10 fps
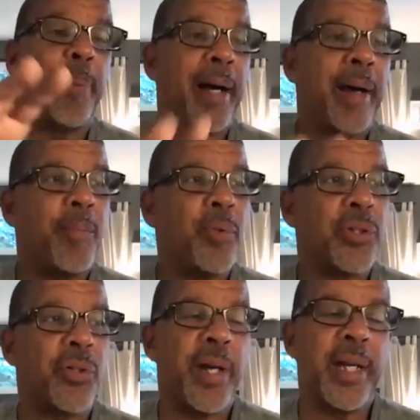Bob
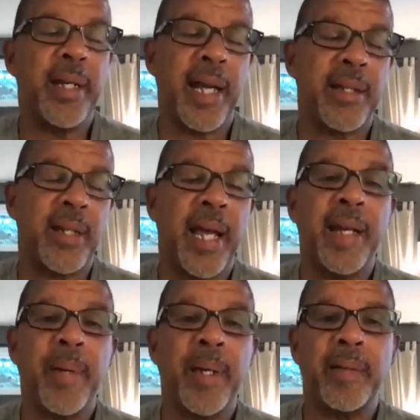was trained as an
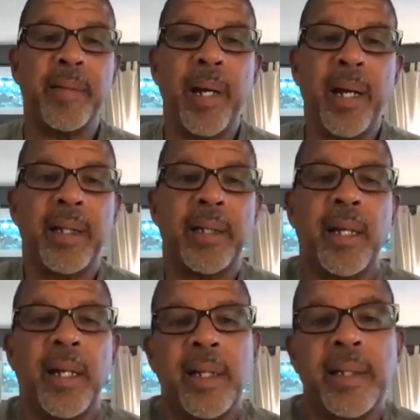animator by
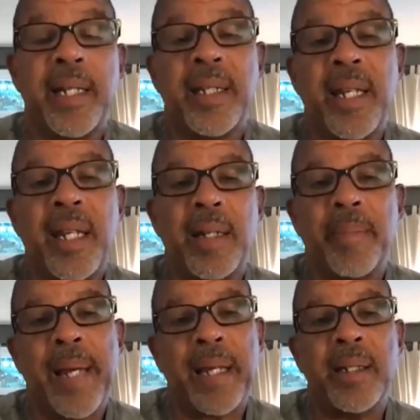Glenn
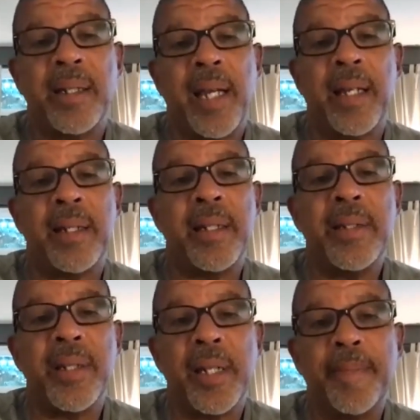Keane back at
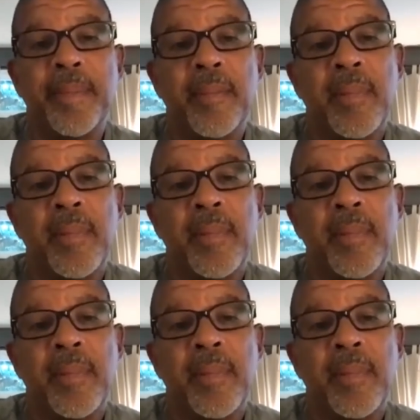Disney.